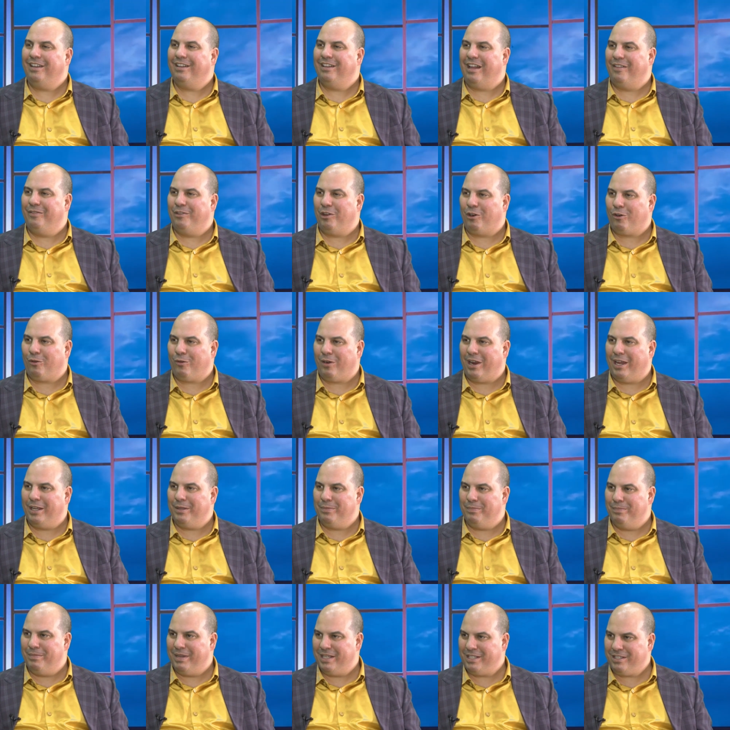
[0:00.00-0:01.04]
and the
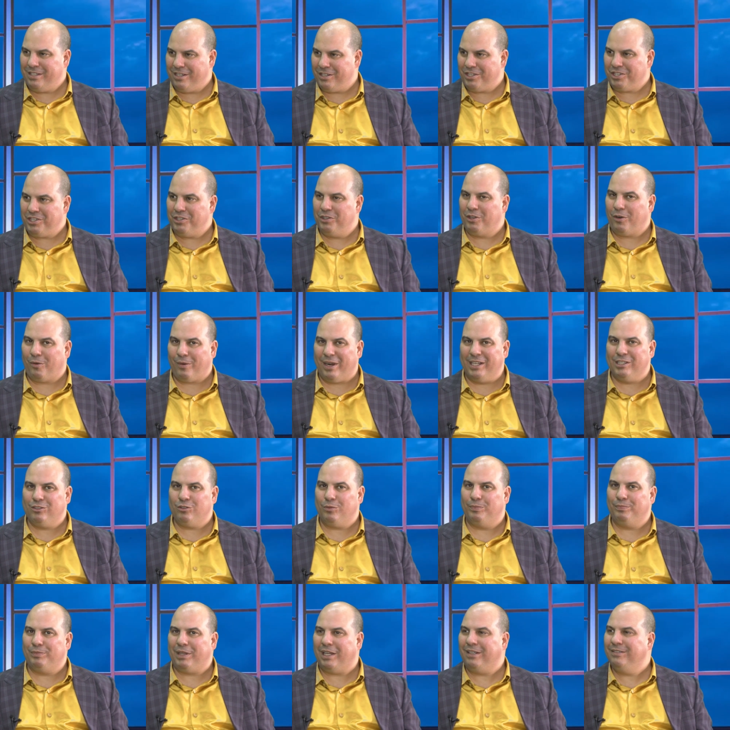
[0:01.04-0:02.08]
right message, the right
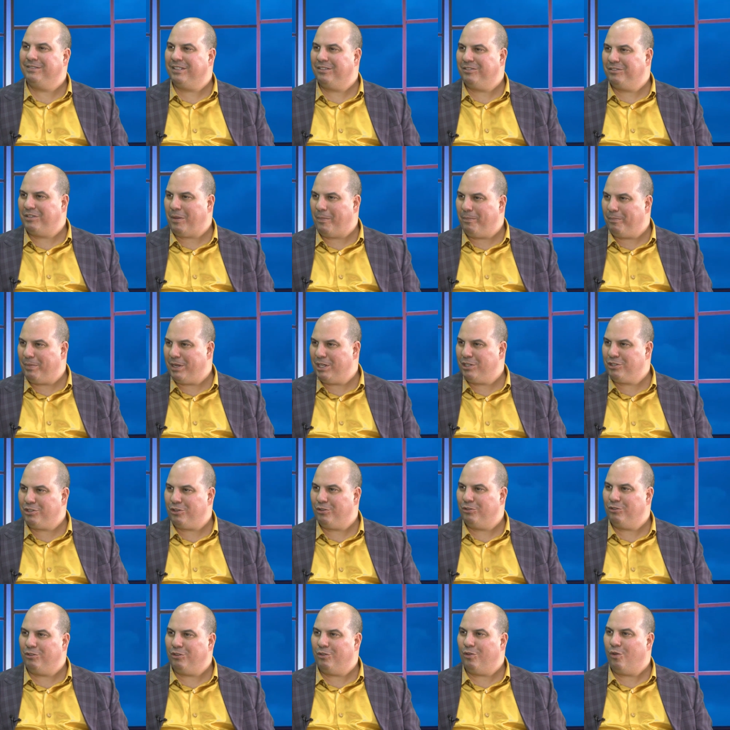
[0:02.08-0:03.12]
subtitle, the
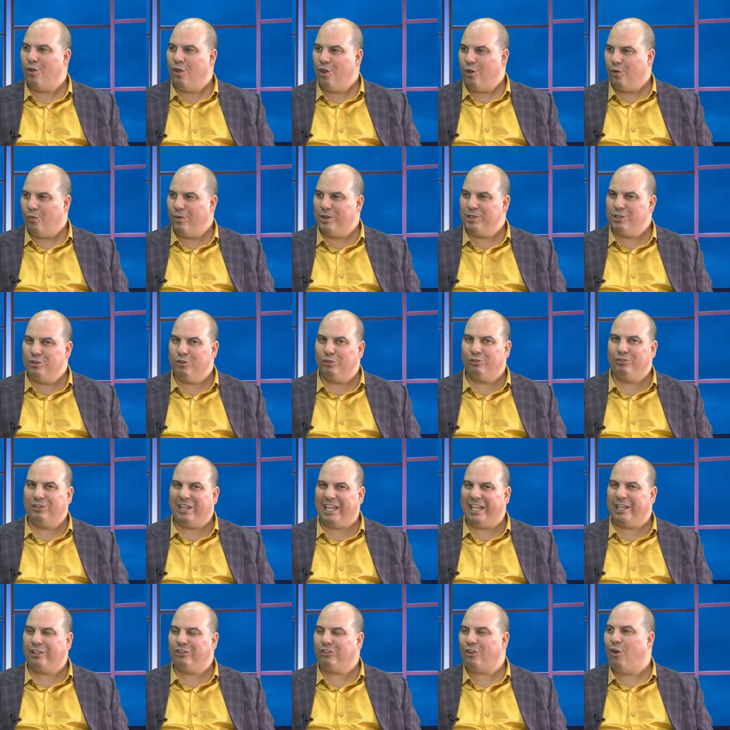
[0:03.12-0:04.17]
picture, when you
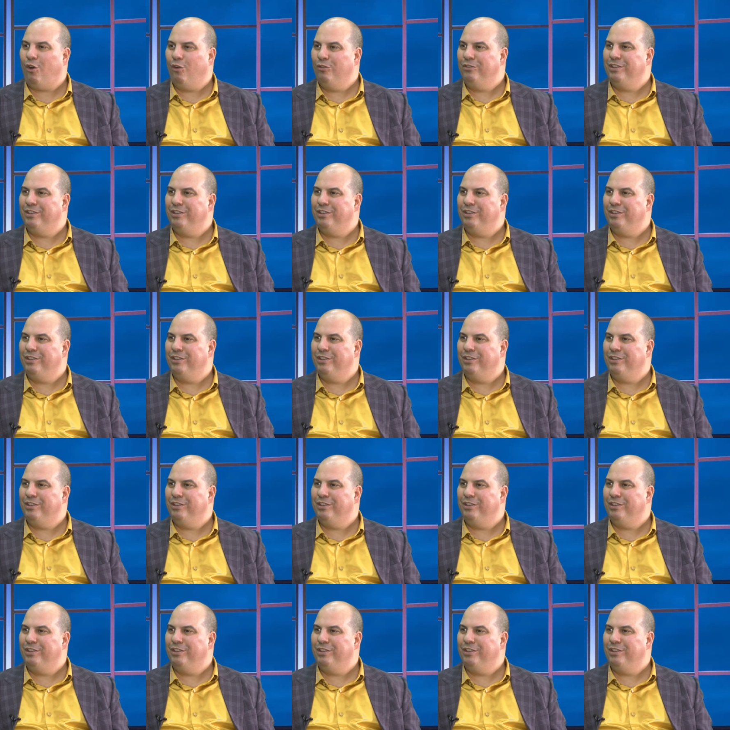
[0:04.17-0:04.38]
tick all